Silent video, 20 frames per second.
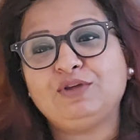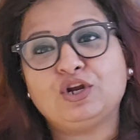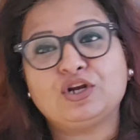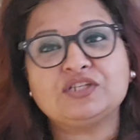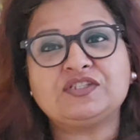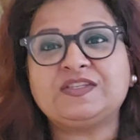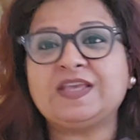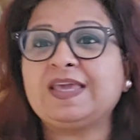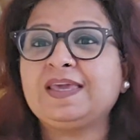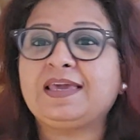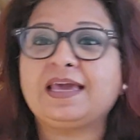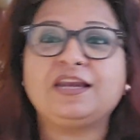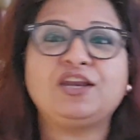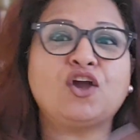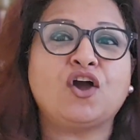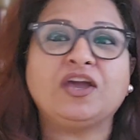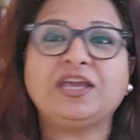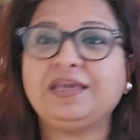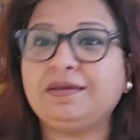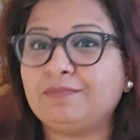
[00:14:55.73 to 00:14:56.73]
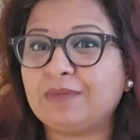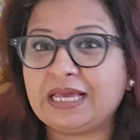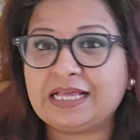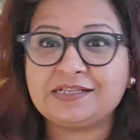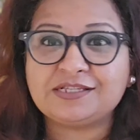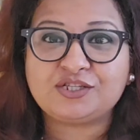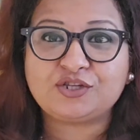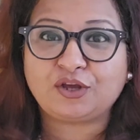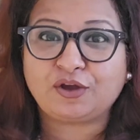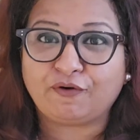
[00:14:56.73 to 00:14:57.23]
sync in your
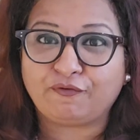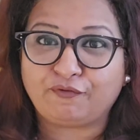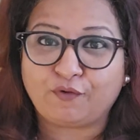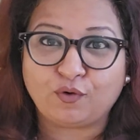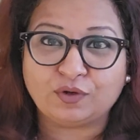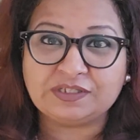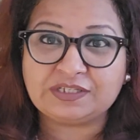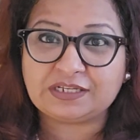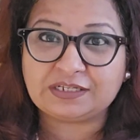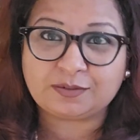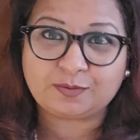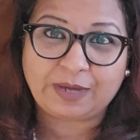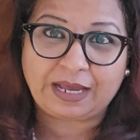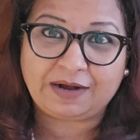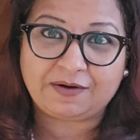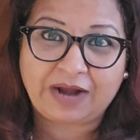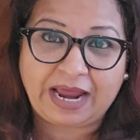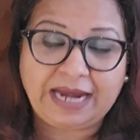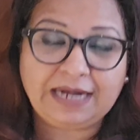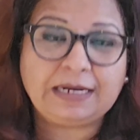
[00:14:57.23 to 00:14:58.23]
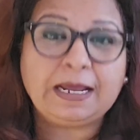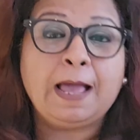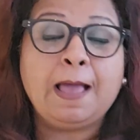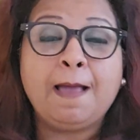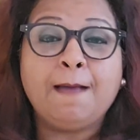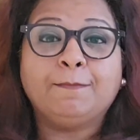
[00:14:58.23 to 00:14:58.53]
emails to your phones as well, right?